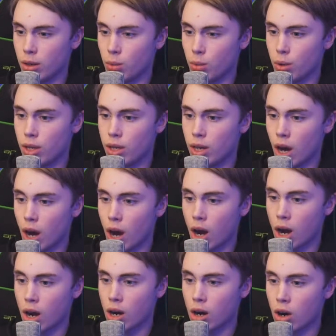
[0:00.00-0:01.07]
we
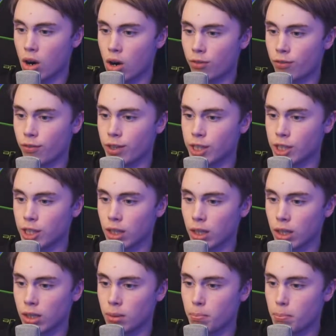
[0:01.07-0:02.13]
are
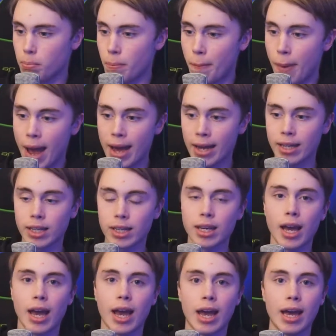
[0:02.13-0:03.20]
officially back
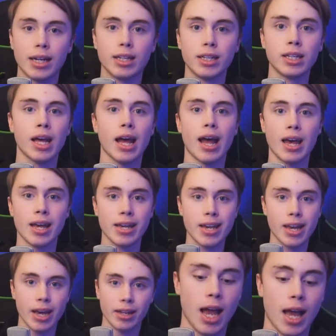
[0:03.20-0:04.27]
at it
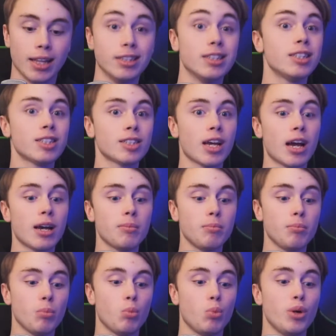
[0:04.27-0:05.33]
again, and this
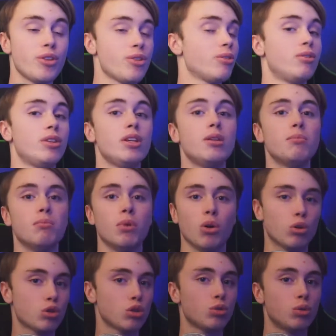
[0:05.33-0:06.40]
time with the
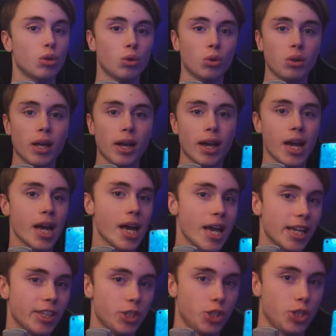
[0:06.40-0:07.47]
Motorola
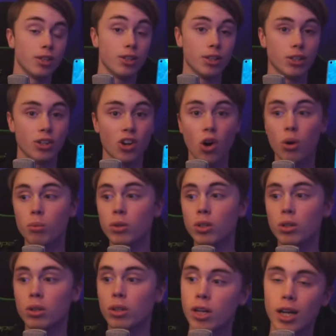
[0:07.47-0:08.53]
Edge, the
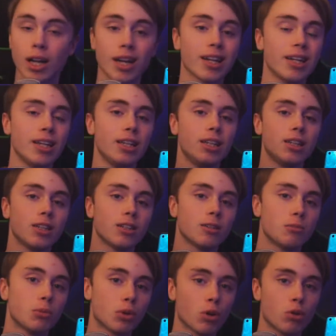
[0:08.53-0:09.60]
normal, clean
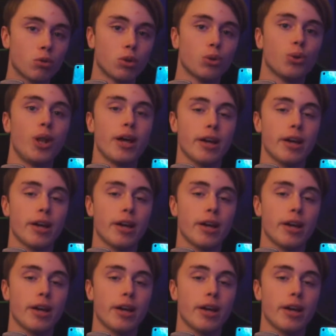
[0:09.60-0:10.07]
Motorola